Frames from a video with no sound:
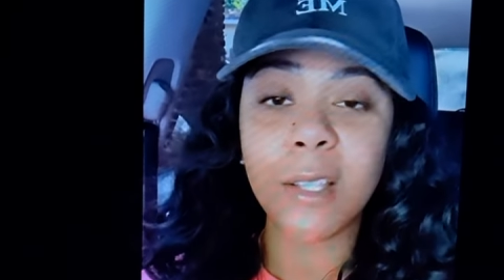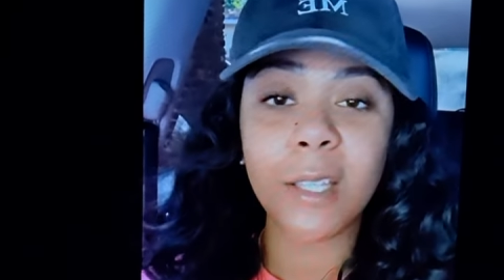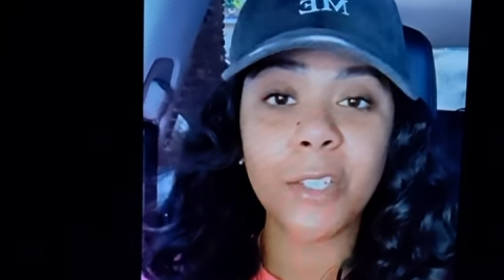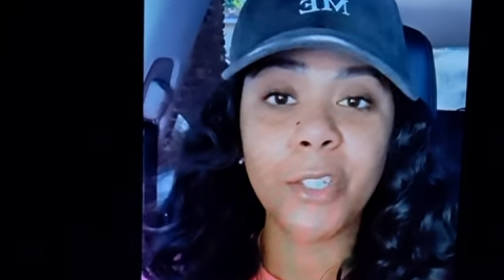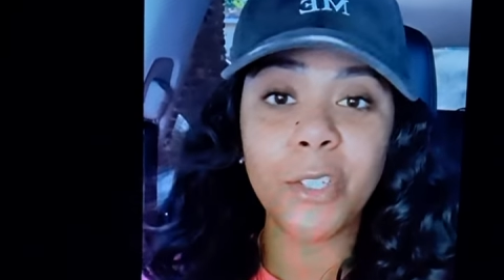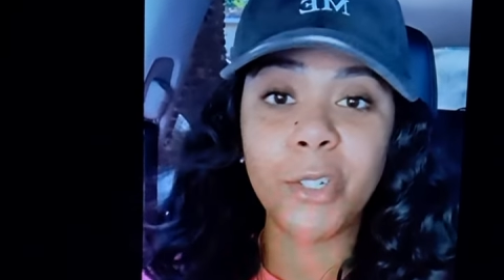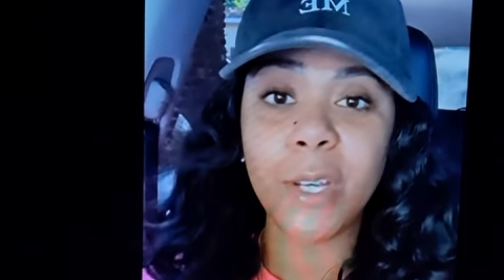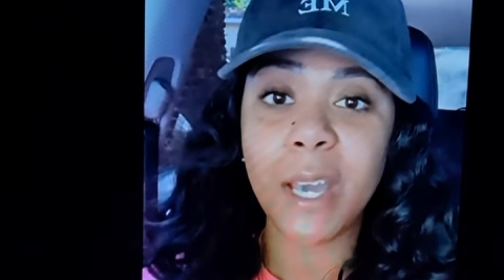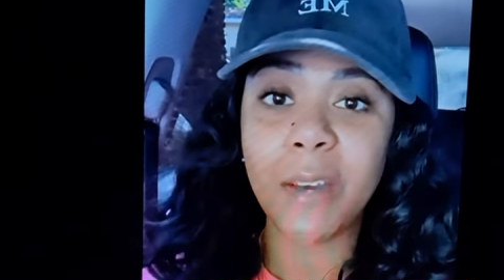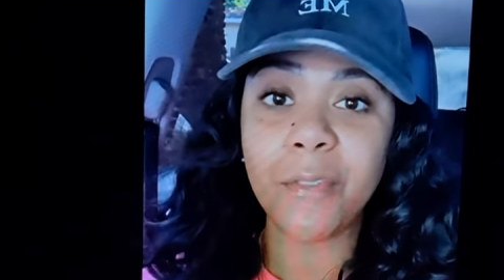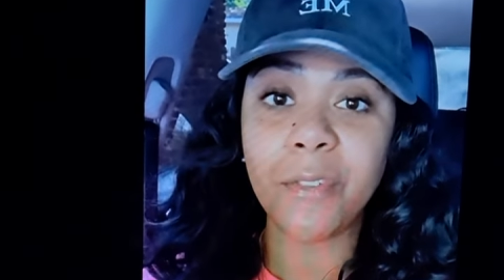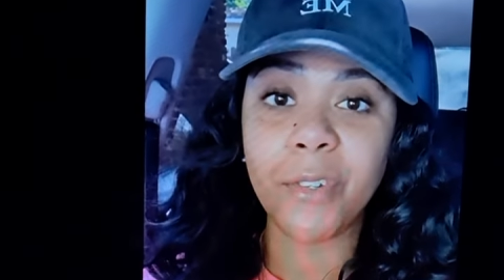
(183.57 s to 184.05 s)

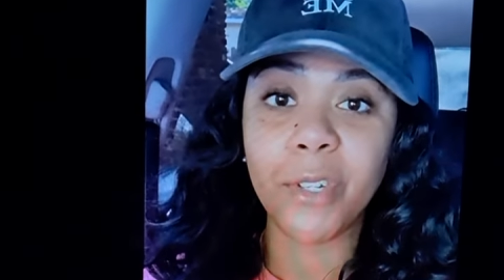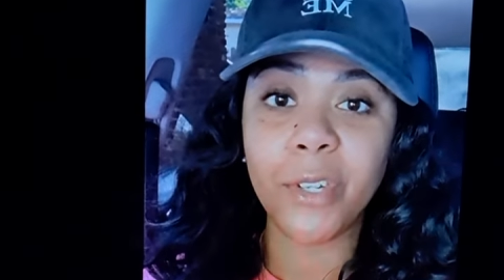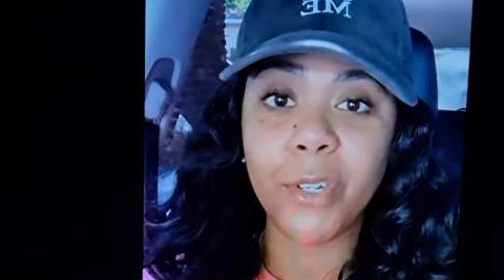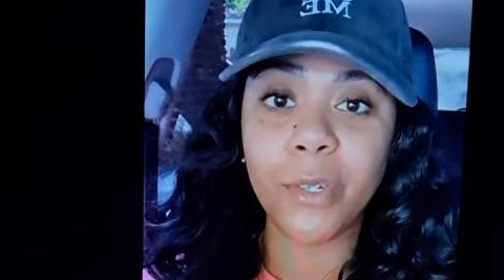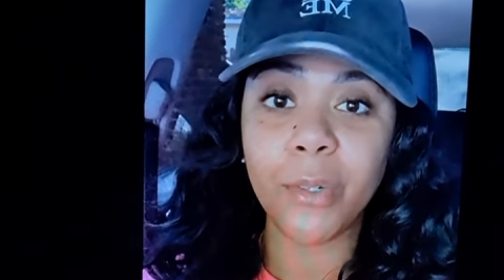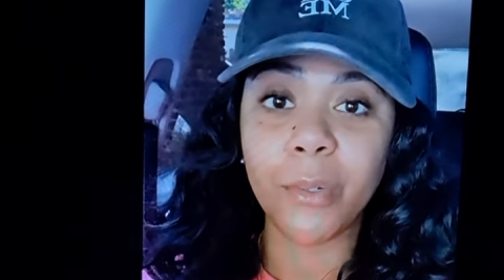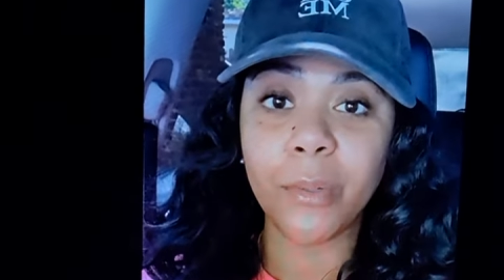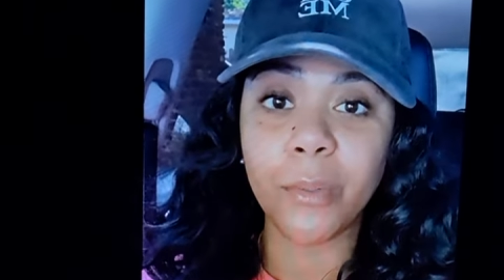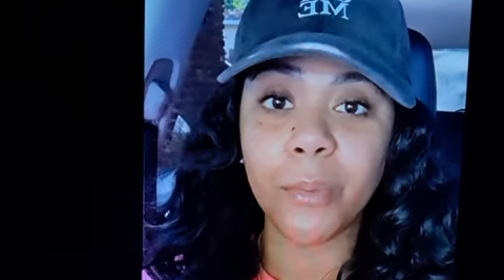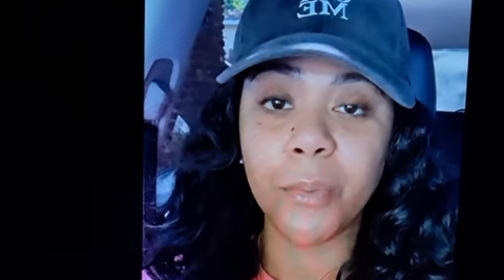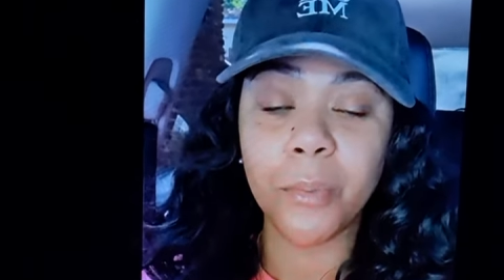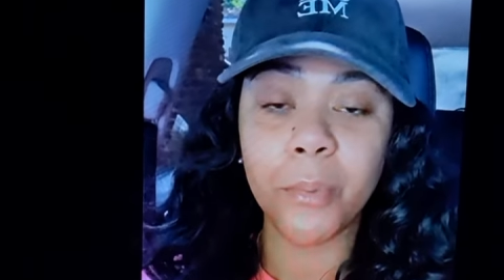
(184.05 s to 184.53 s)
that you have to
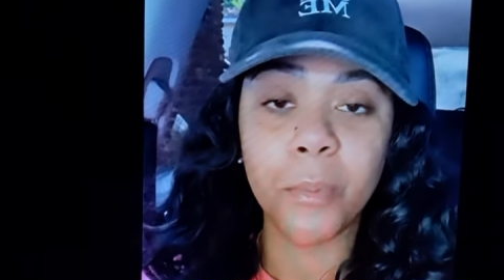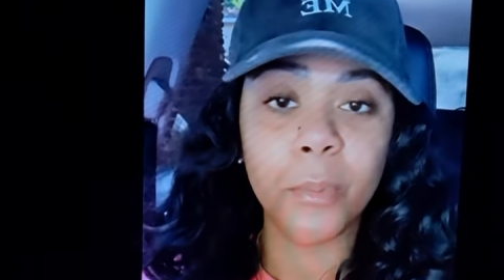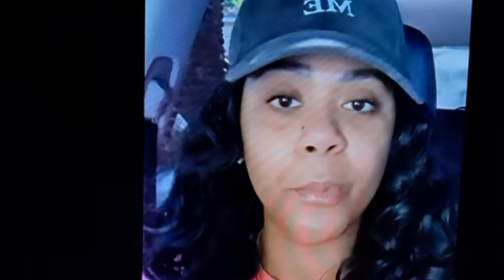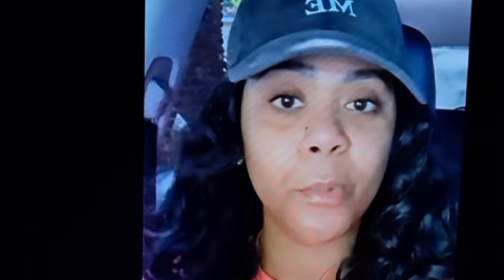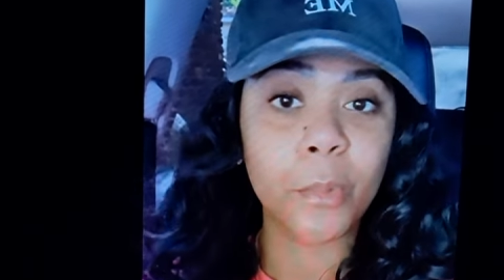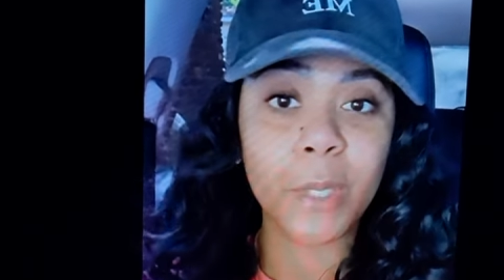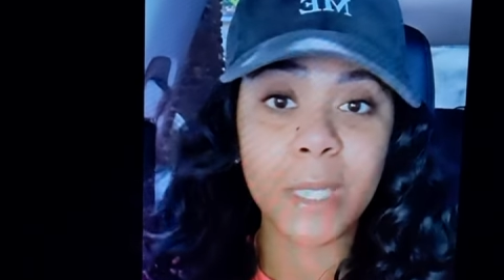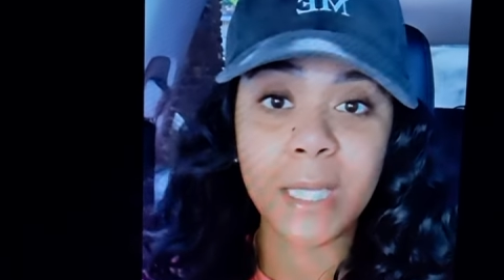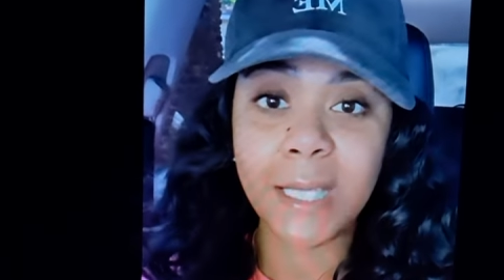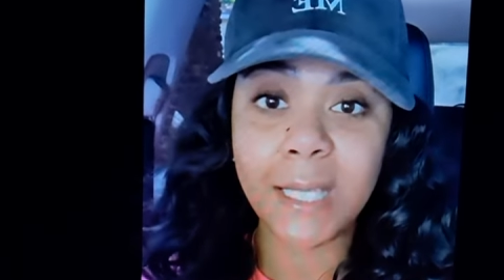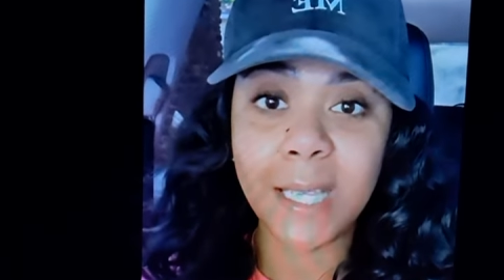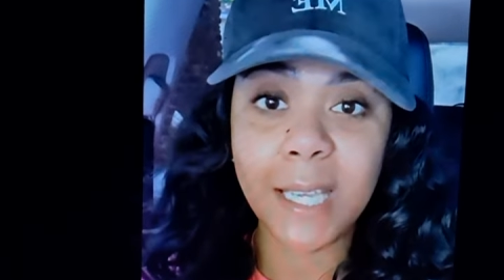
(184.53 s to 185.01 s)
do.
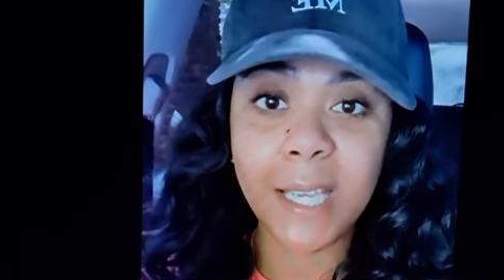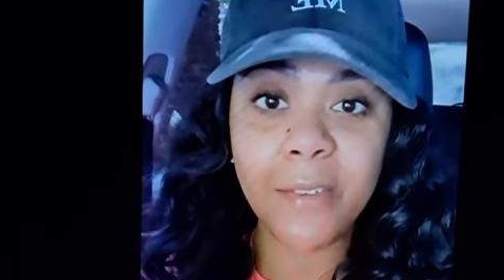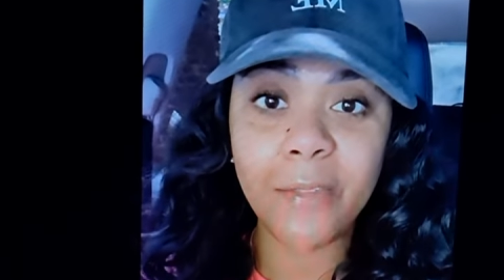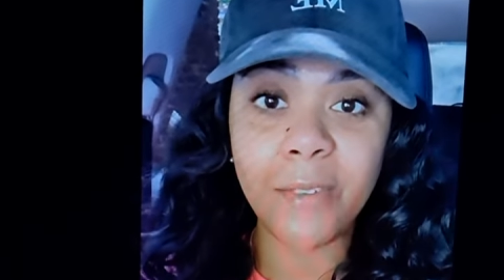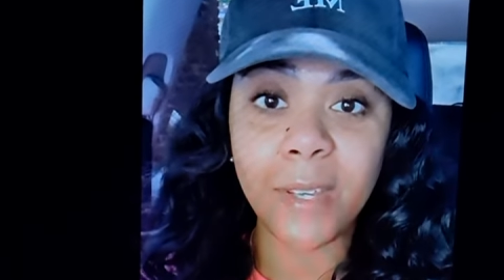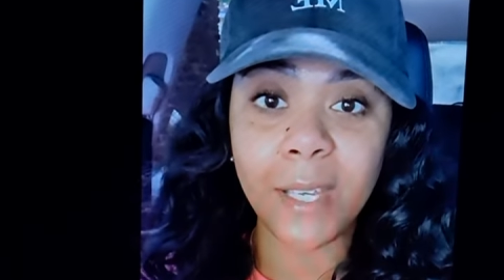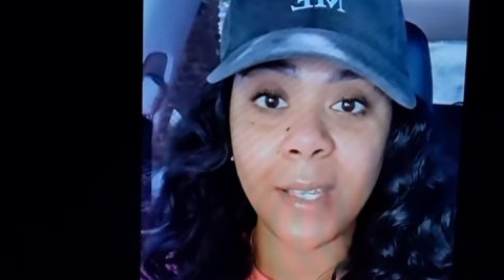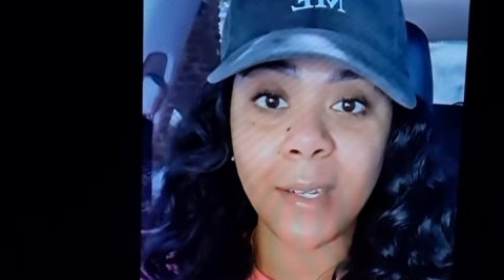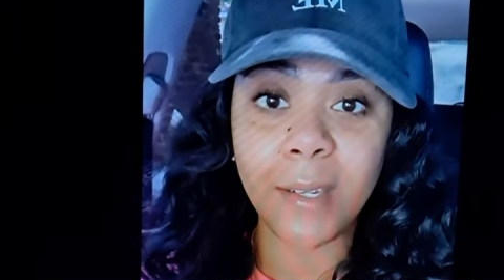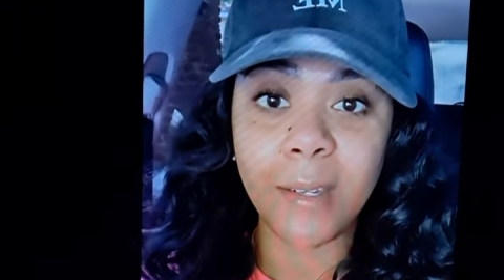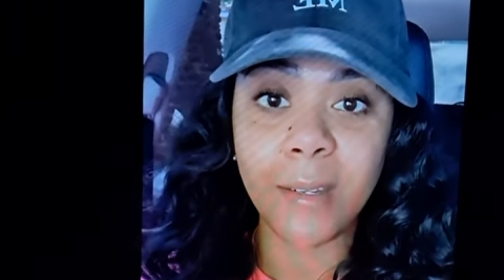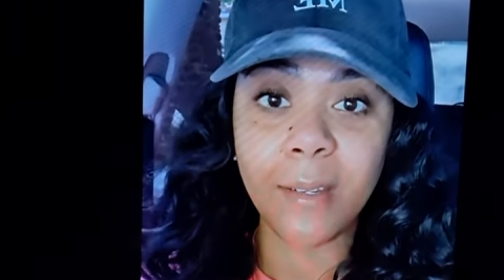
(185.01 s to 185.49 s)
Receive
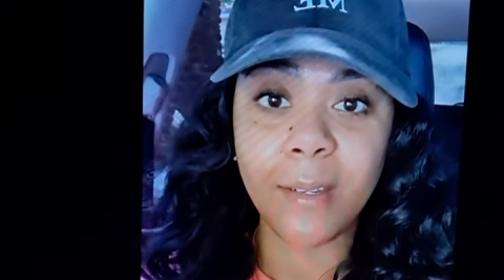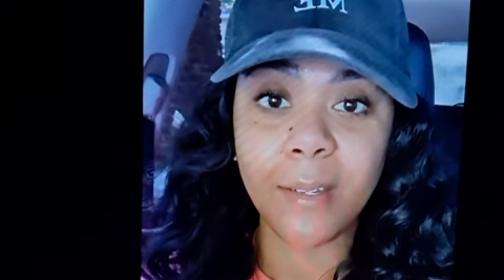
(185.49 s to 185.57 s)
it.